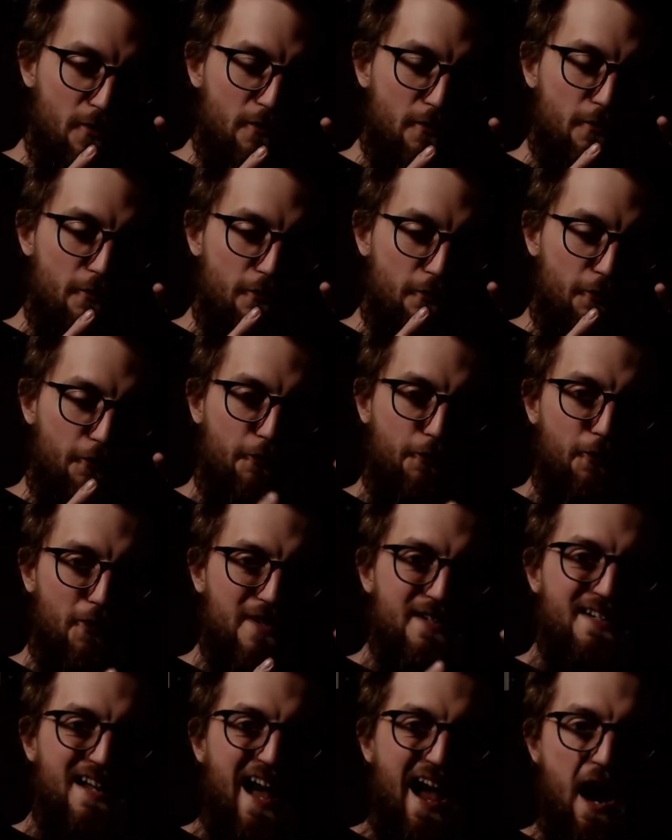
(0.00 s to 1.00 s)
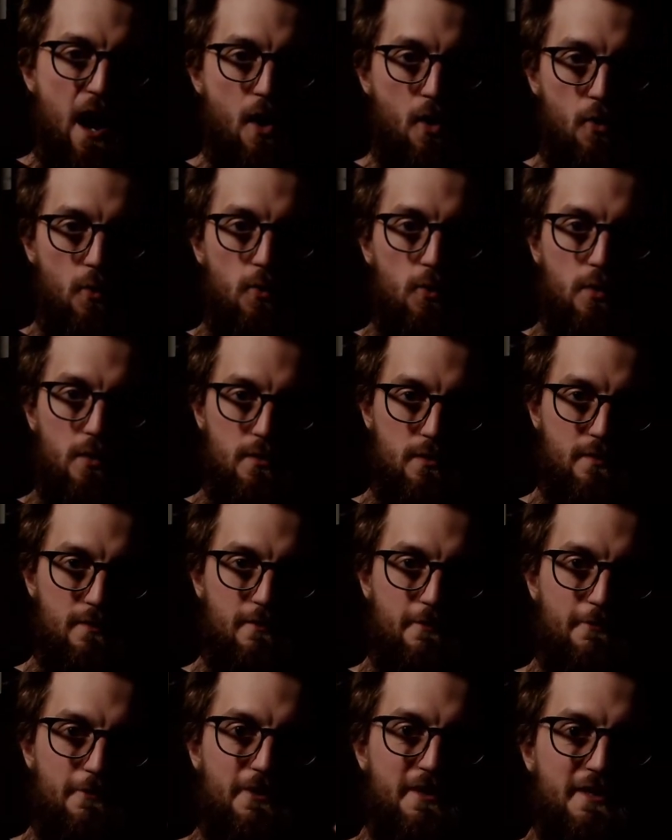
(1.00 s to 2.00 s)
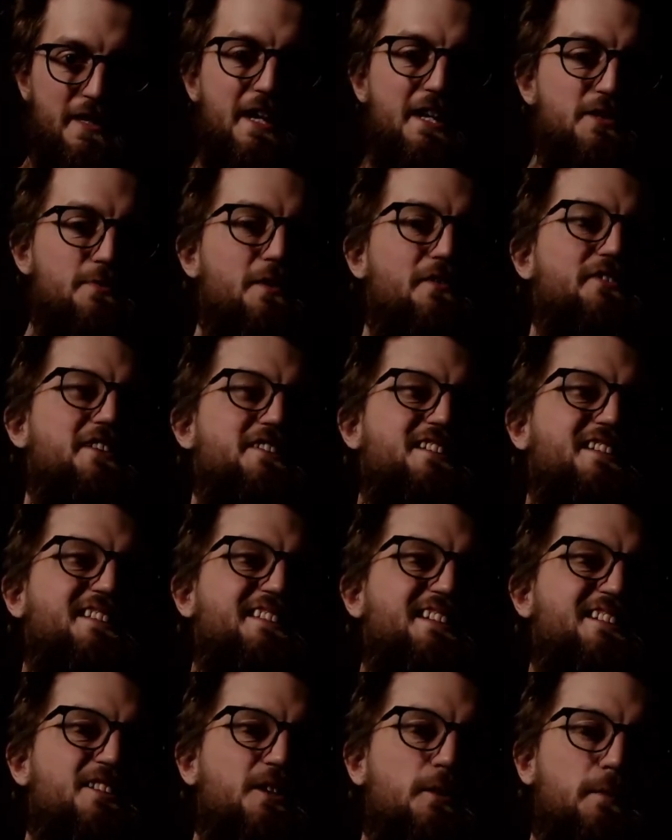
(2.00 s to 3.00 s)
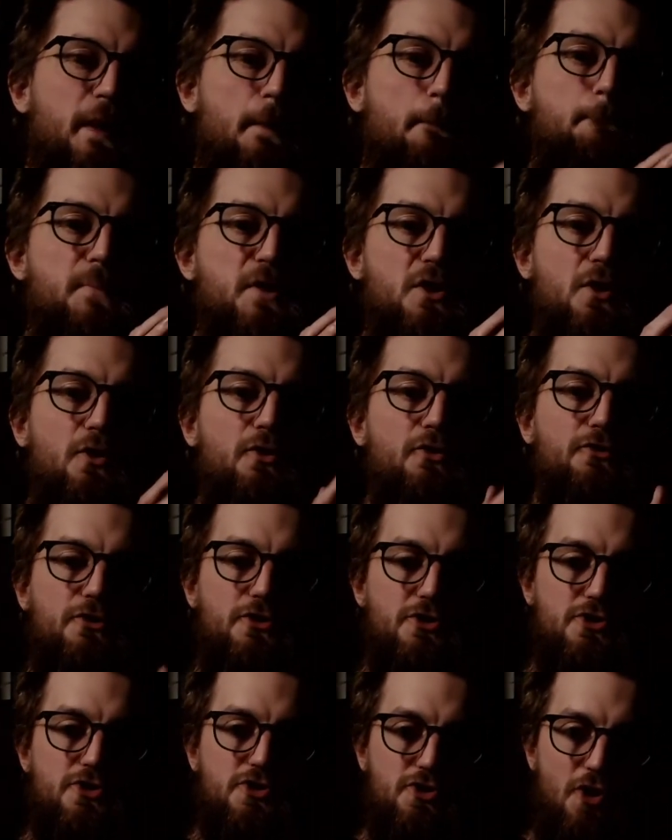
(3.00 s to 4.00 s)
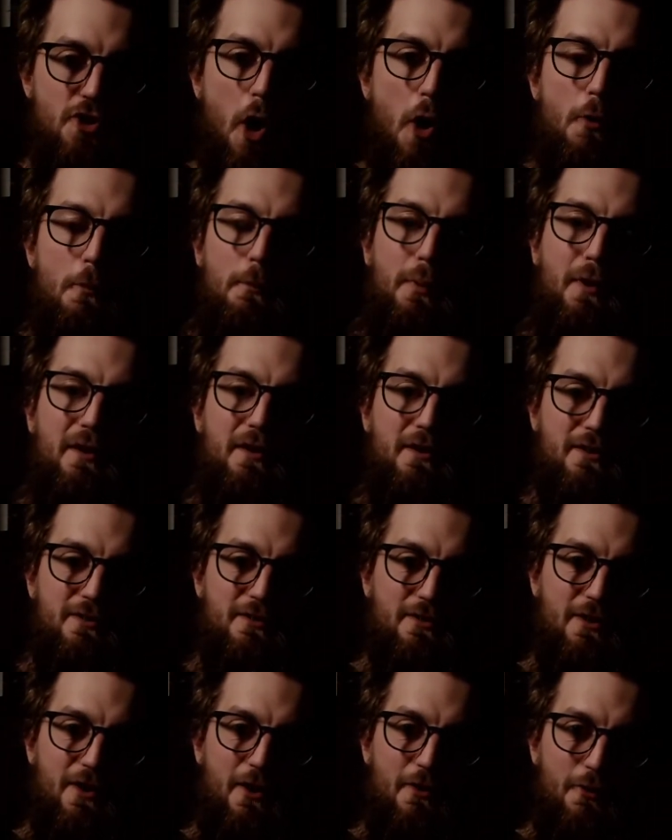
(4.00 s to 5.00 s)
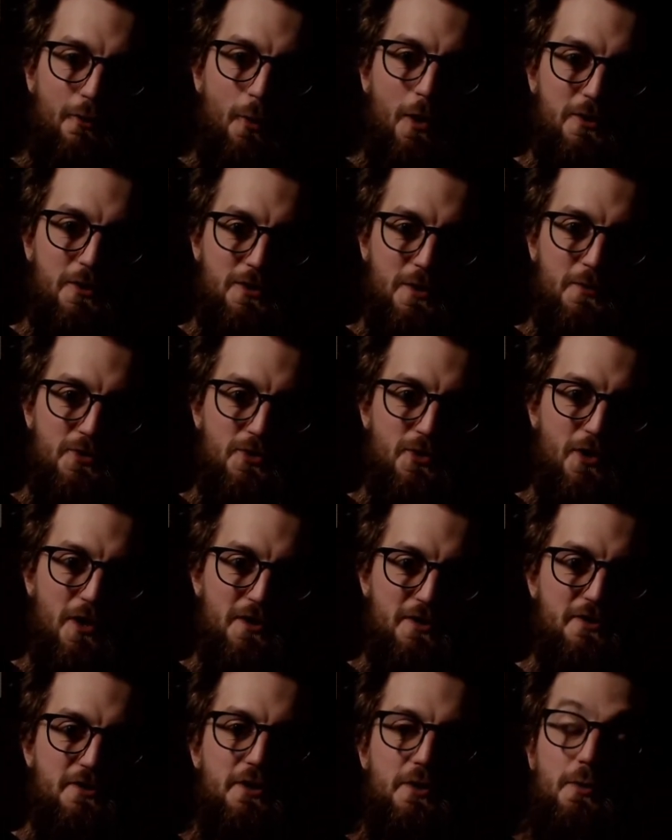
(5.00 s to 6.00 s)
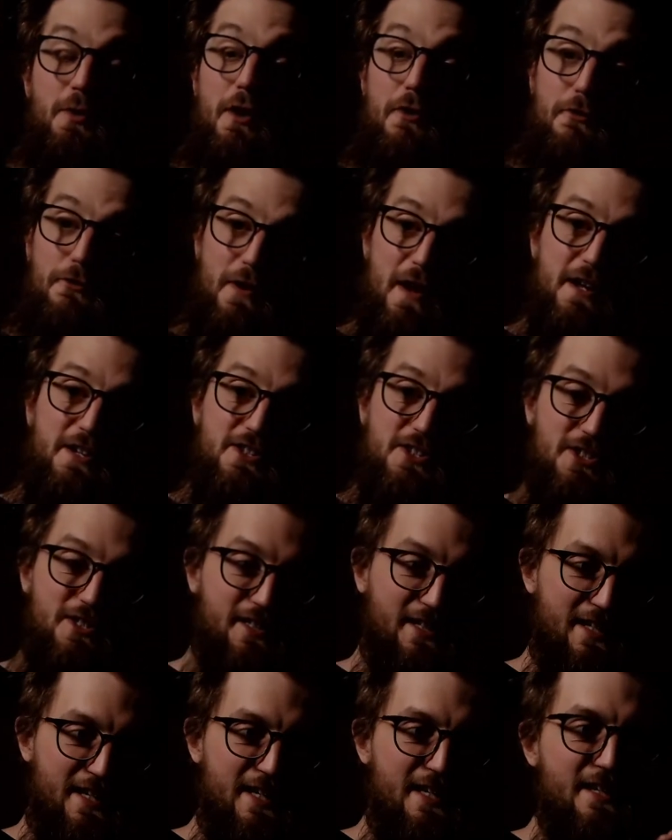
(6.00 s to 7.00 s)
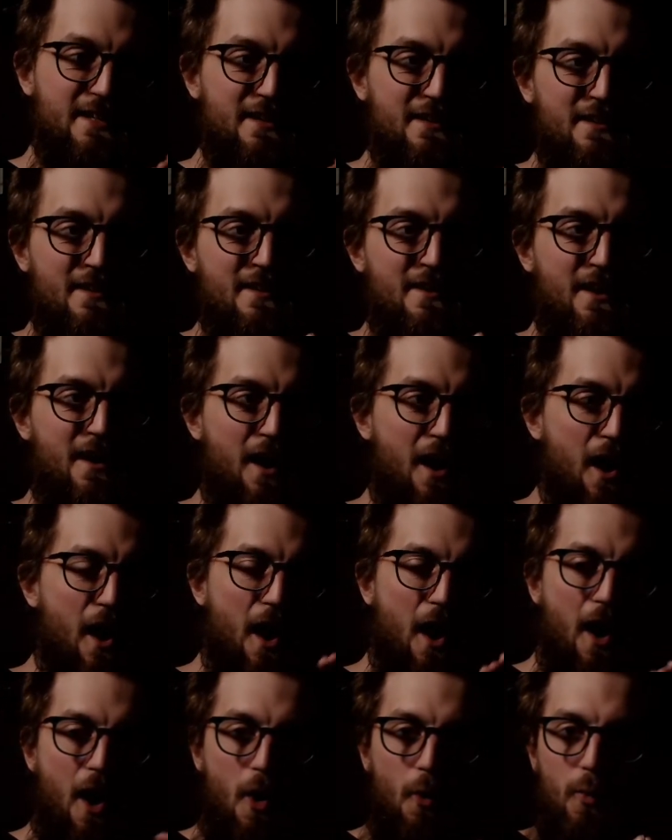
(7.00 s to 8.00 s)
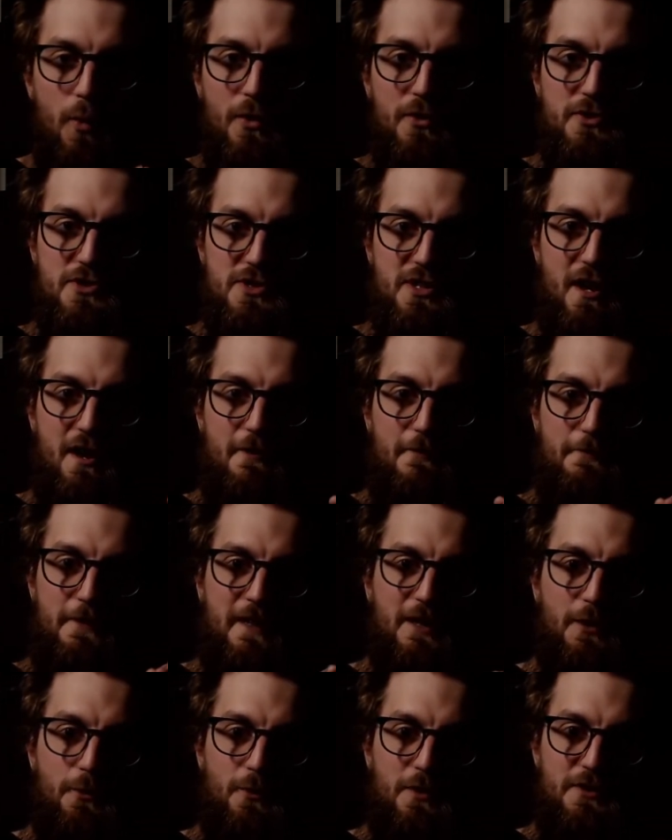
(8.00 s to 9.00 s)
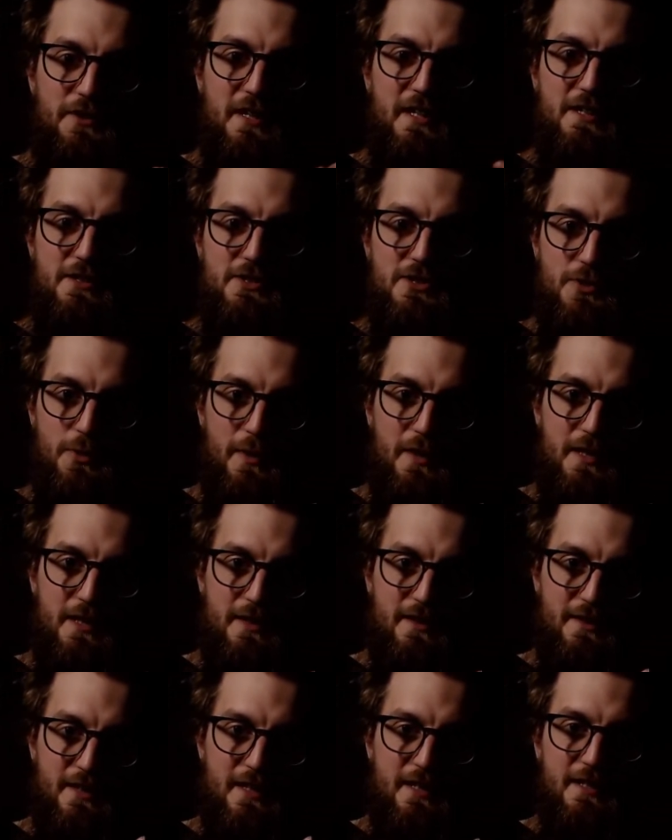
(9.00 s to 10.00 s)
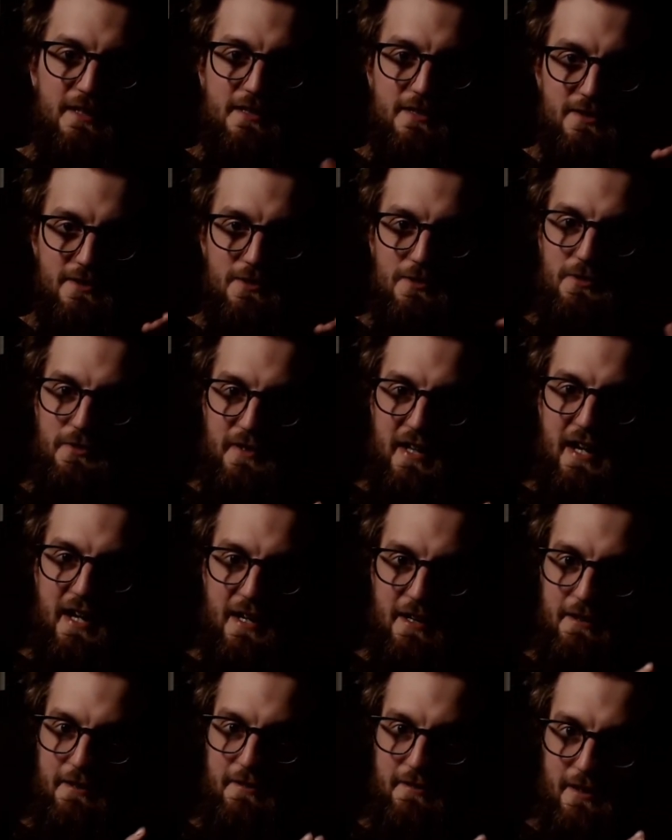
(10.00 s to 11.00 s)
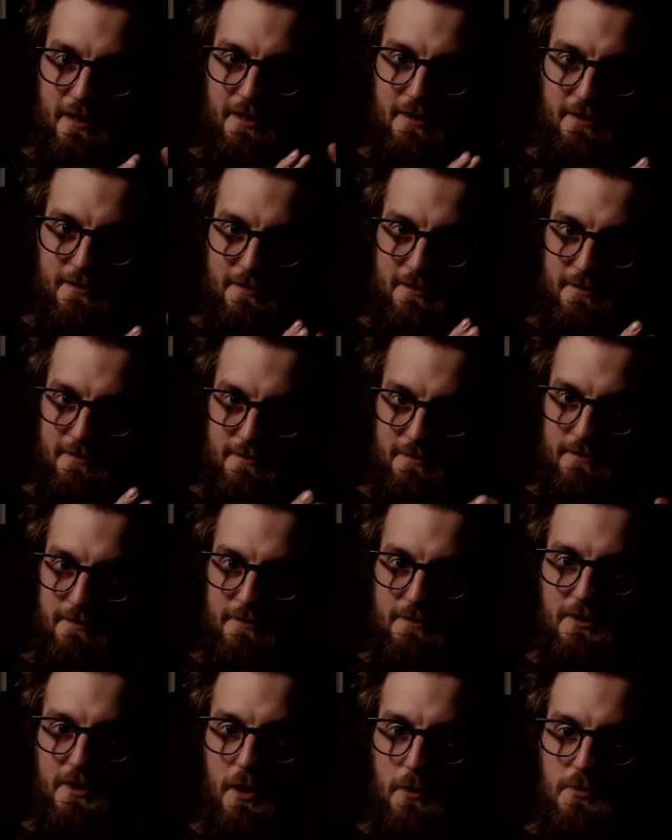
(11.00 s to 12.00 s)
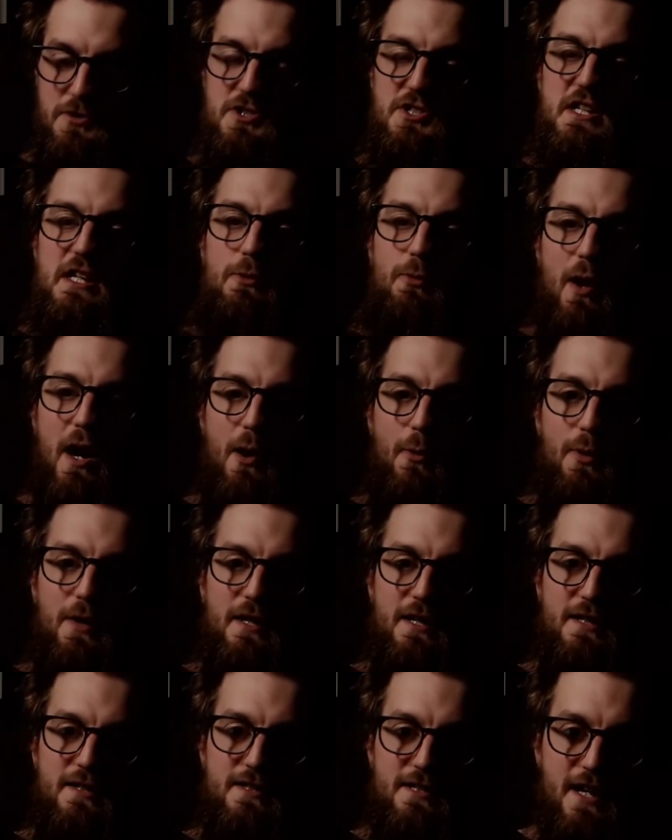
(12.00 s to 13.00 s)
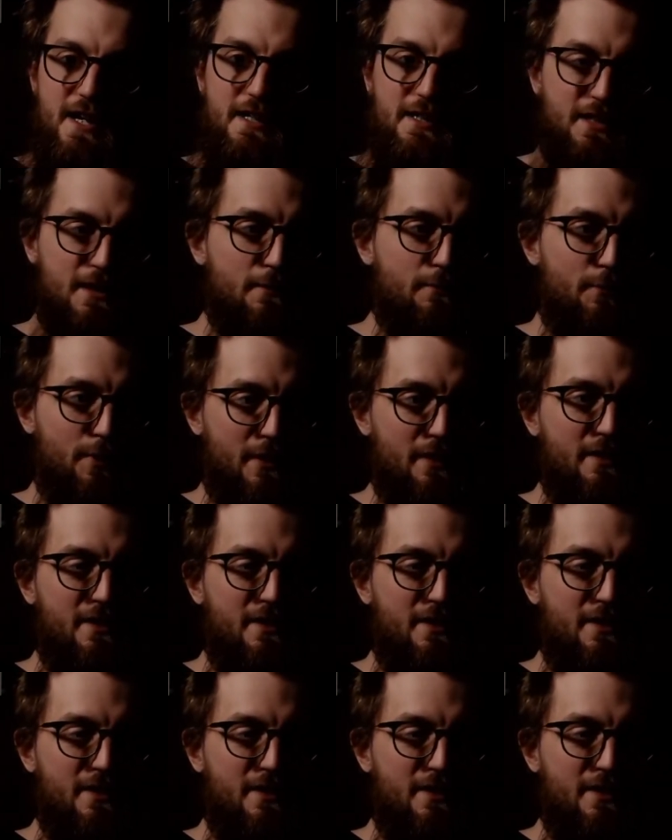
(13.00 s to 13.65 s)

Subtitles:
for now, for the next month, that's a little bit beyond the scope of what I'm trying to do. Eventually, I will start fiddling with things, tweaking things and all that, and you know, see where we can take it, but